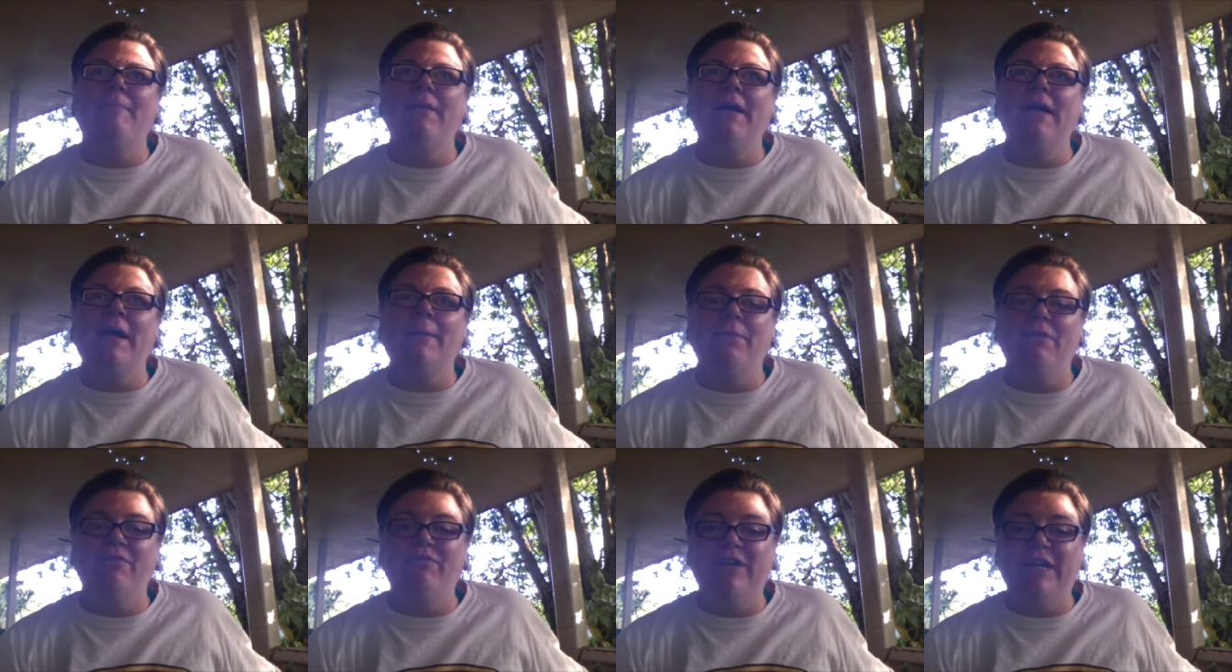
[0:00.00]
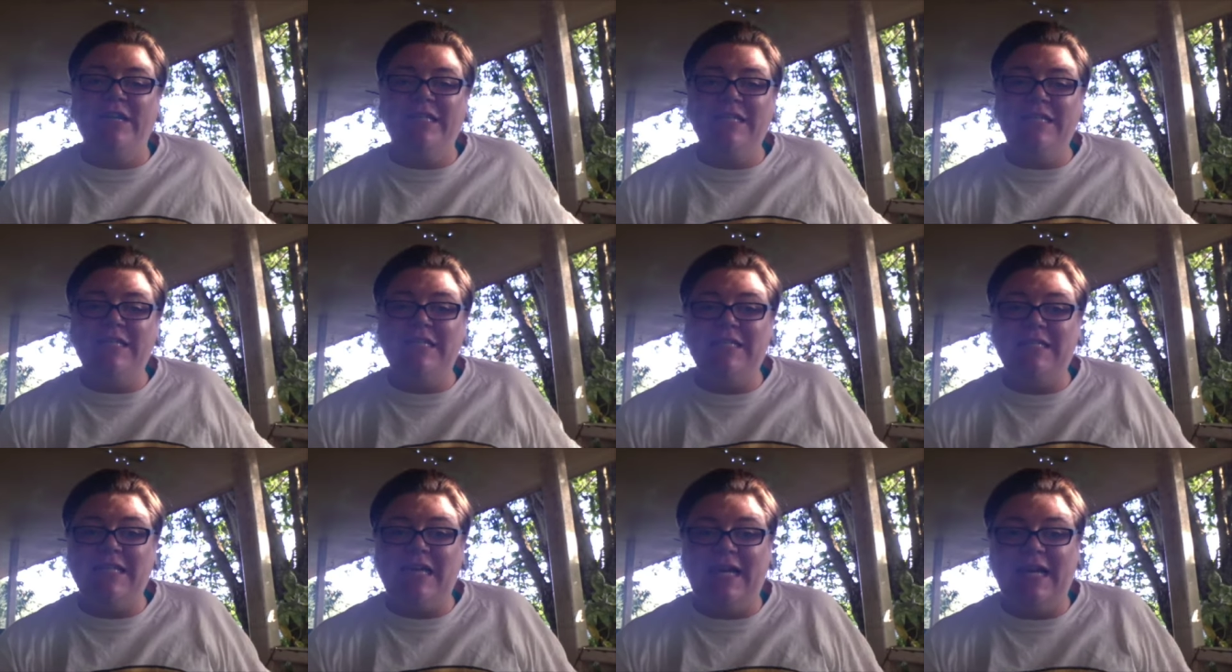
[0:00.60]
a couple of
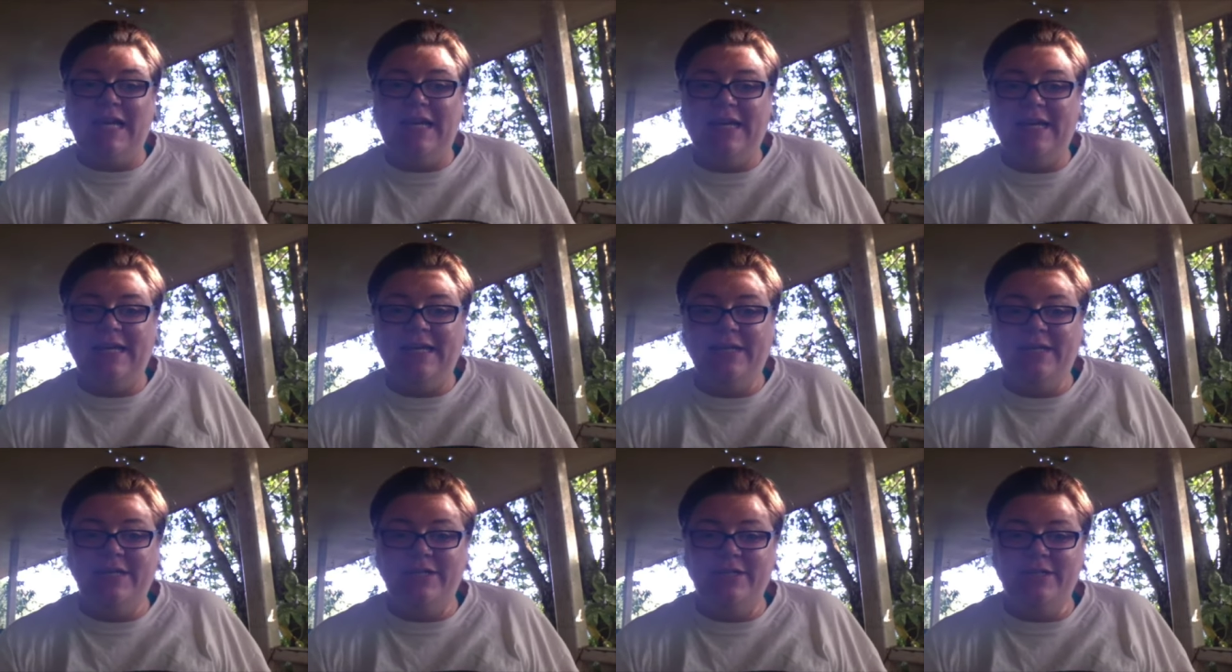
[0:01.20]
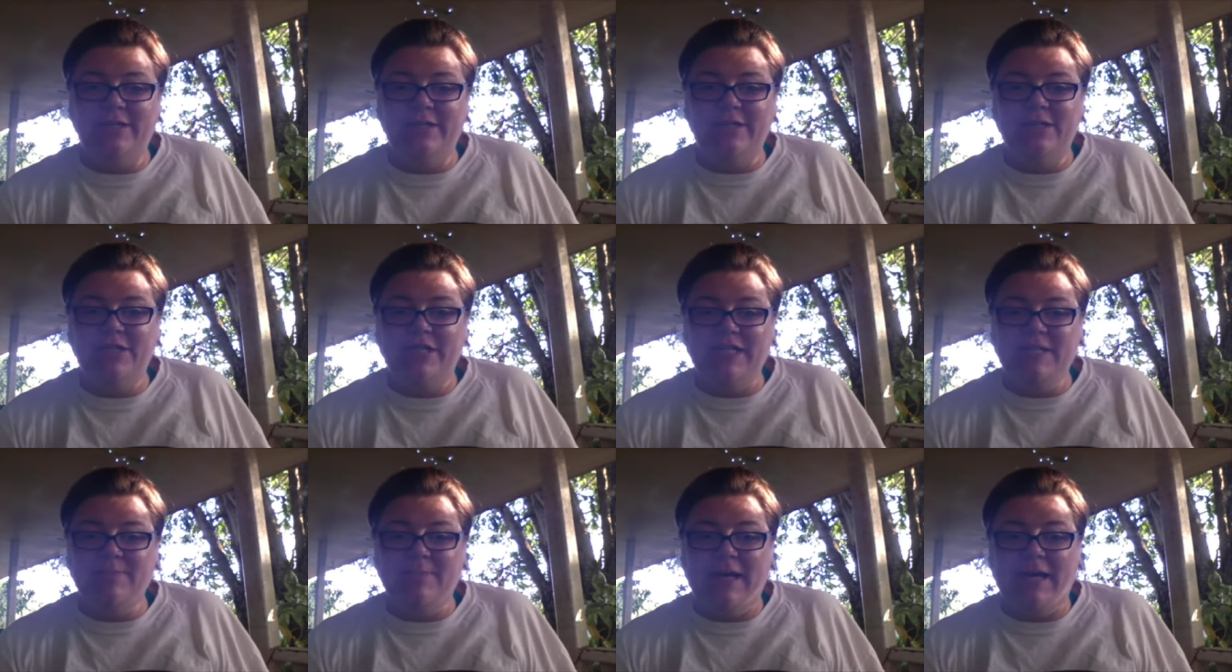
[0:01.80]
friends and
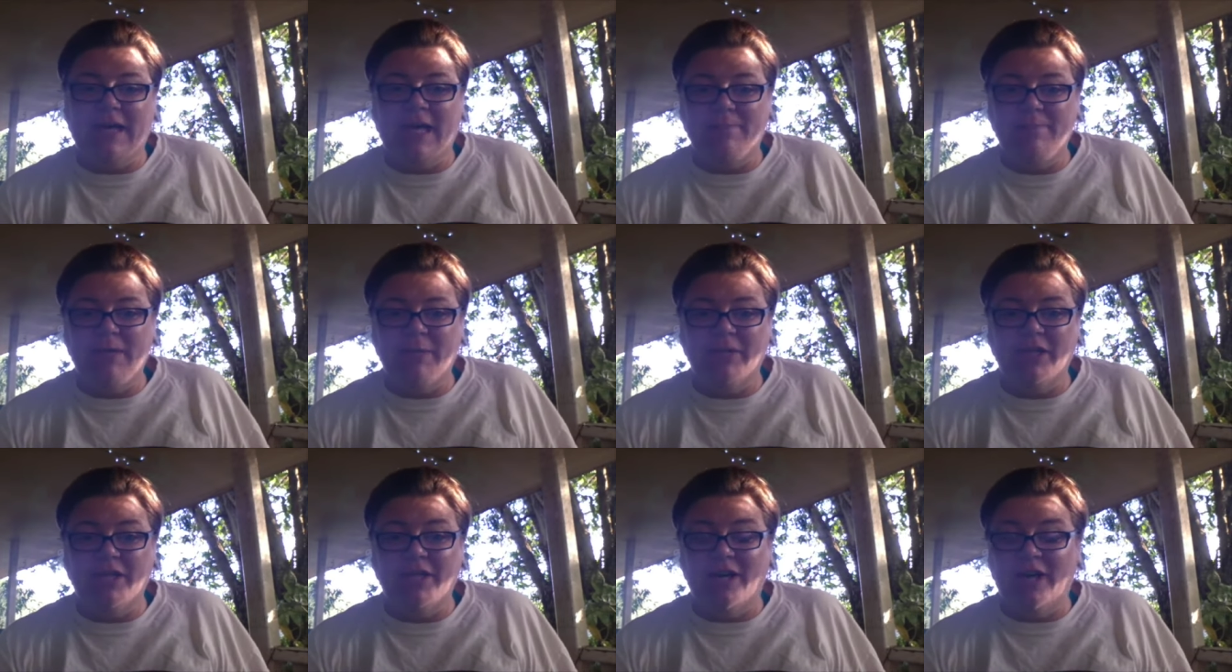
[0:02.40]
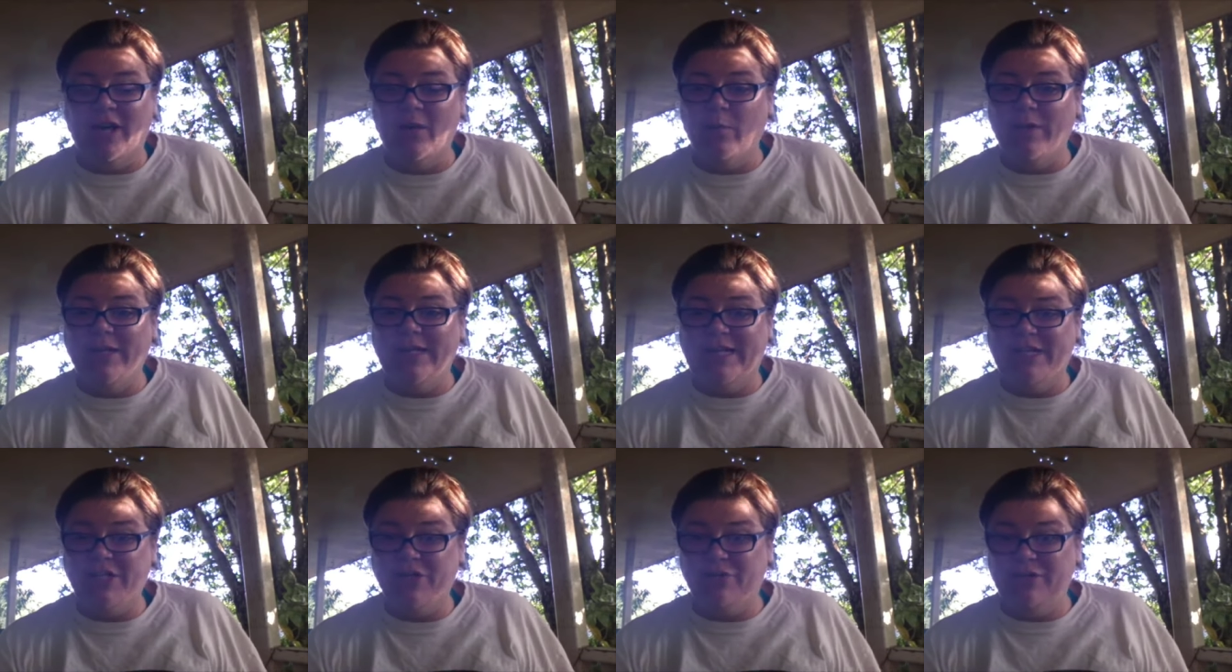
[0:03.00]
Jasper and Memel and I went
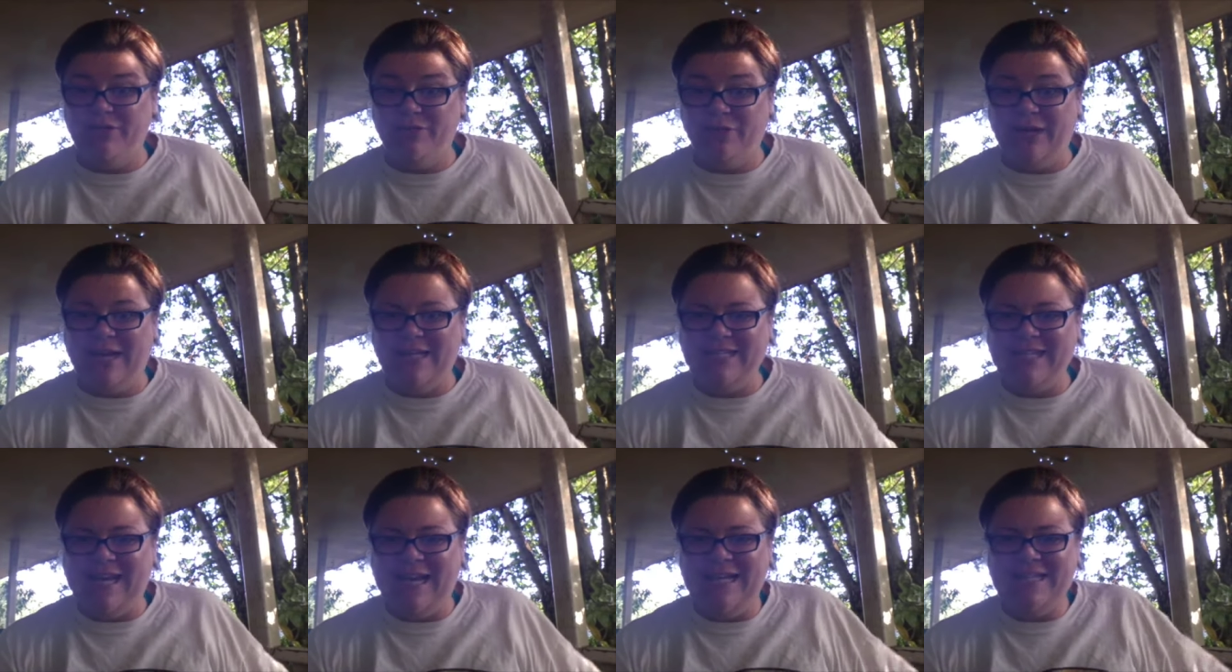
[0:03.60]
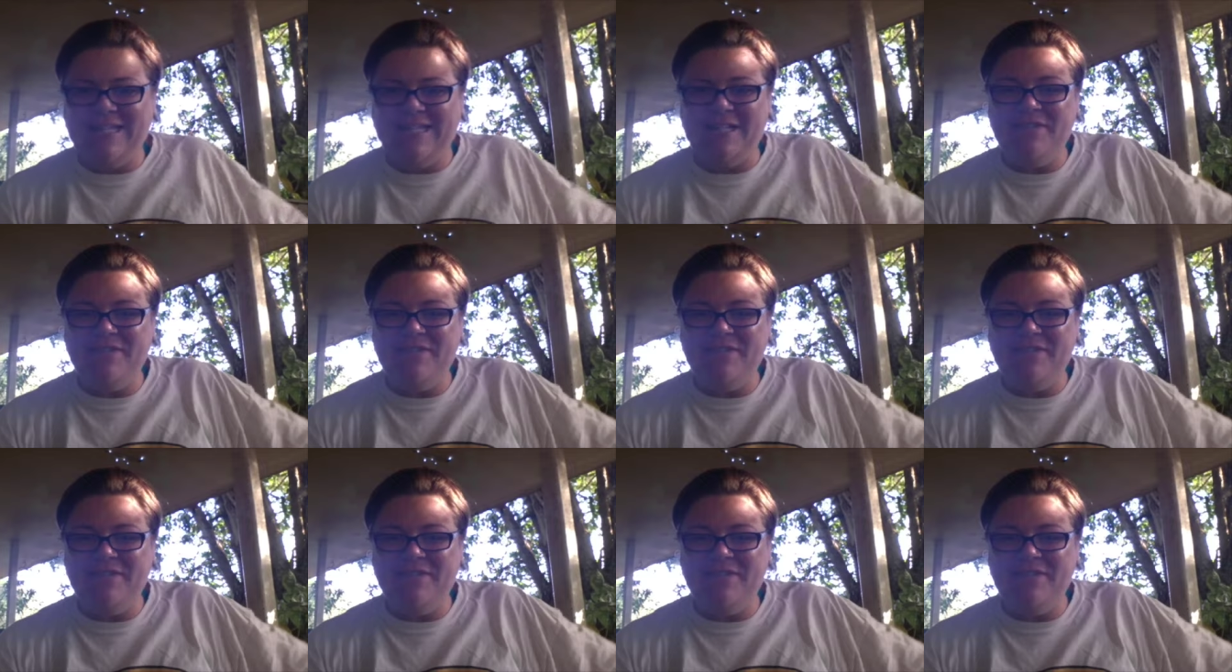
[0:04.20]
out to Crystal Cascades.